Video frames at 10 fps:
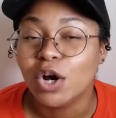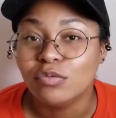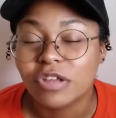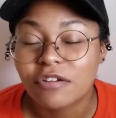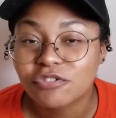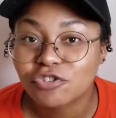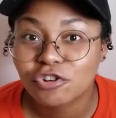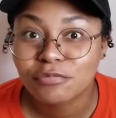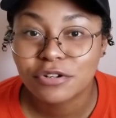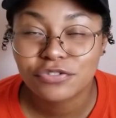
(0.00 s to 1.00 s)
Devin's
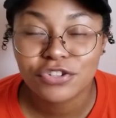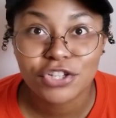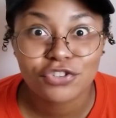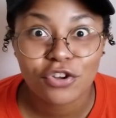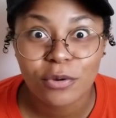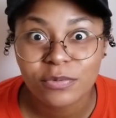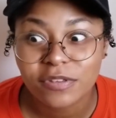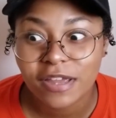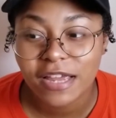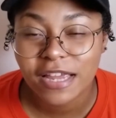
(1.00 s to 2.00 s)
storm off. She is so
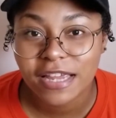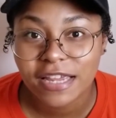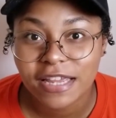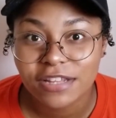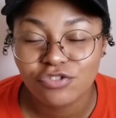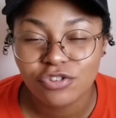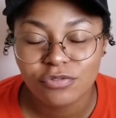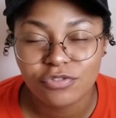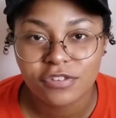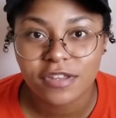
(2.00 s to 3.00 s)
upset, and
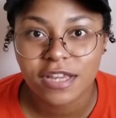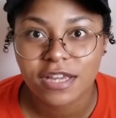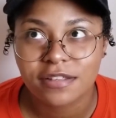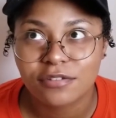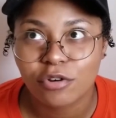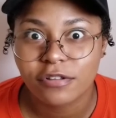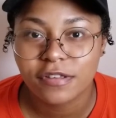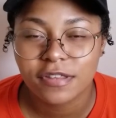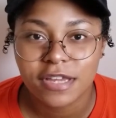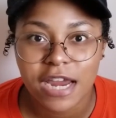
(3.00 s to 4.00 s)
Jihoon just like talking
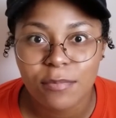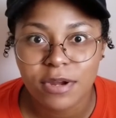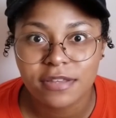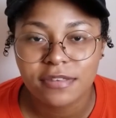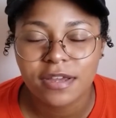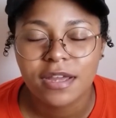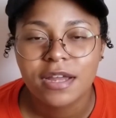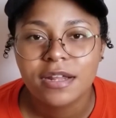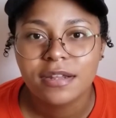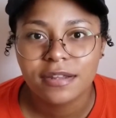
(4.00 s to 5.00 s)
to the camera. He's like,
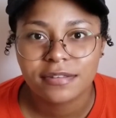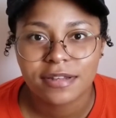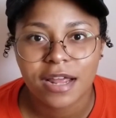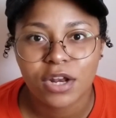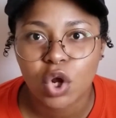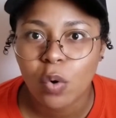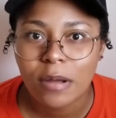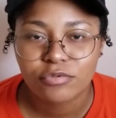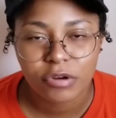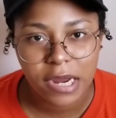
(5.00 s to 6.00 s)
listen, I know
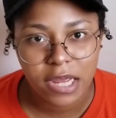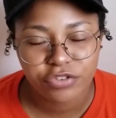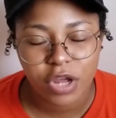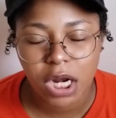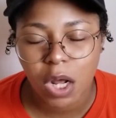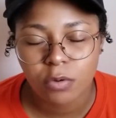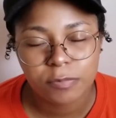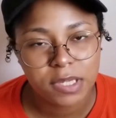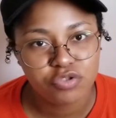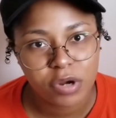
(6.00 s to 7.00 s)
I'm trash. I know I was
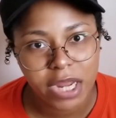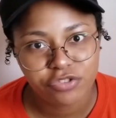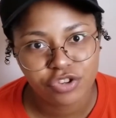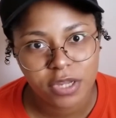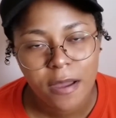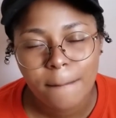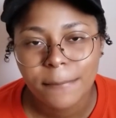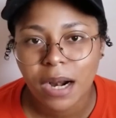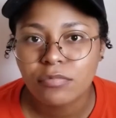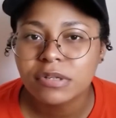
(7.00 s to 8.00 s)
being trashy,
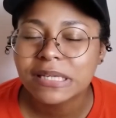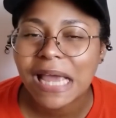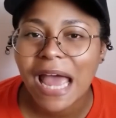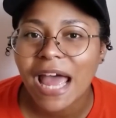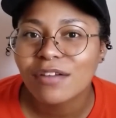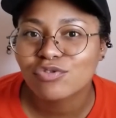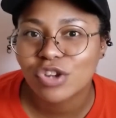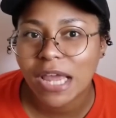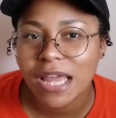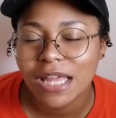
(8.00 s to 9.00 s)
but I really have
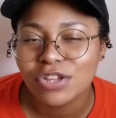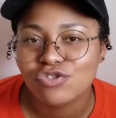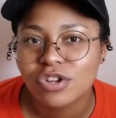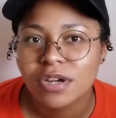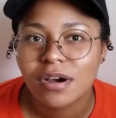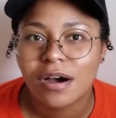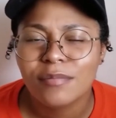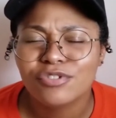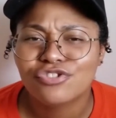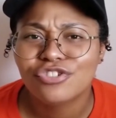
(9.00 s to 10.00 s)
changed.
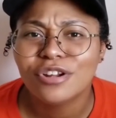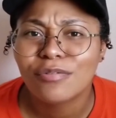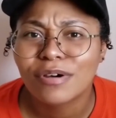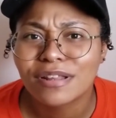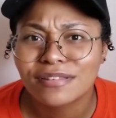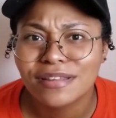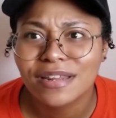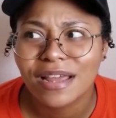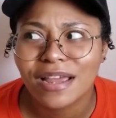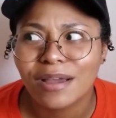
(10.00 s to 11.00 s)
And she don't want to see
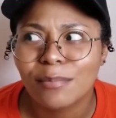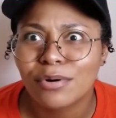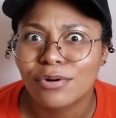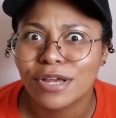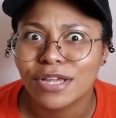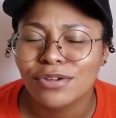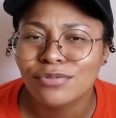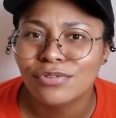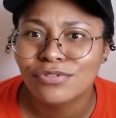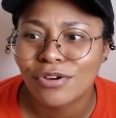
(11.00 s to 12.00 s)
that. Boy, you
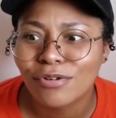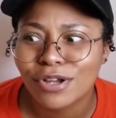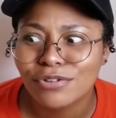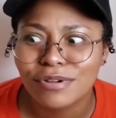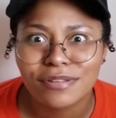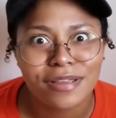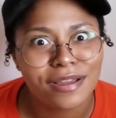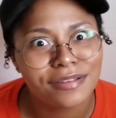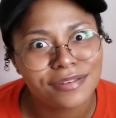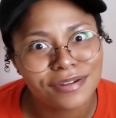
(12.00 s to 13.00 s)
just told her you ain't take
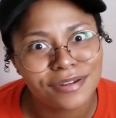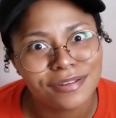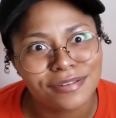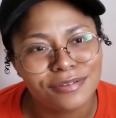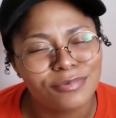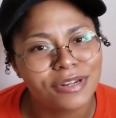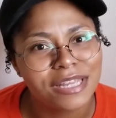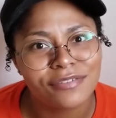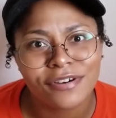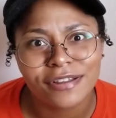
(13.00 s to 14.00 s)
her serious. You want to
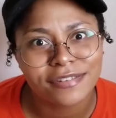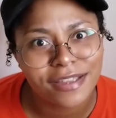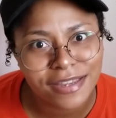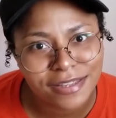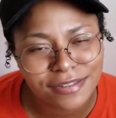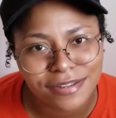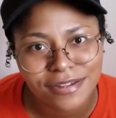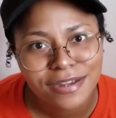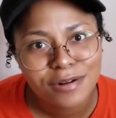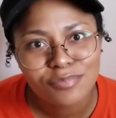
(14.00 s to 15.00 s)
give her a second
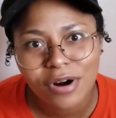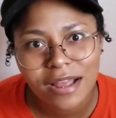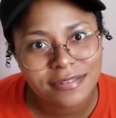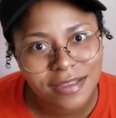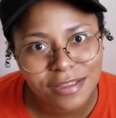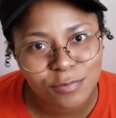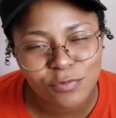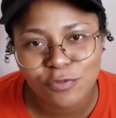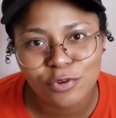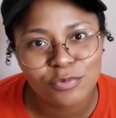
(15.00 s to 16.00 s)
to process
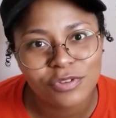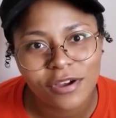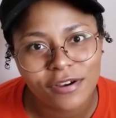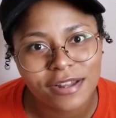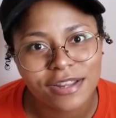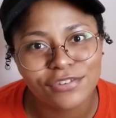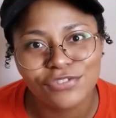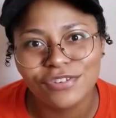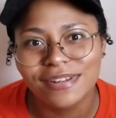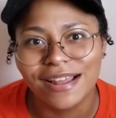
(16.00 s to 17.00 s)
before you tell her that
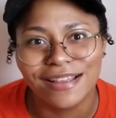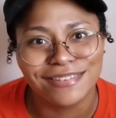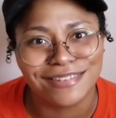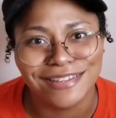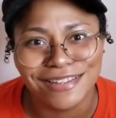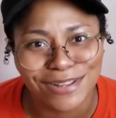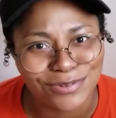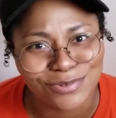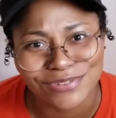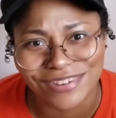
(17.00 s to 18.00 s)
she not seeing
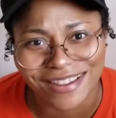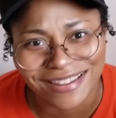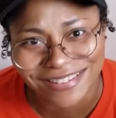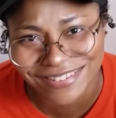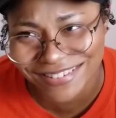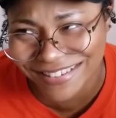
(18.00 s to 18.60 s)
that you changed.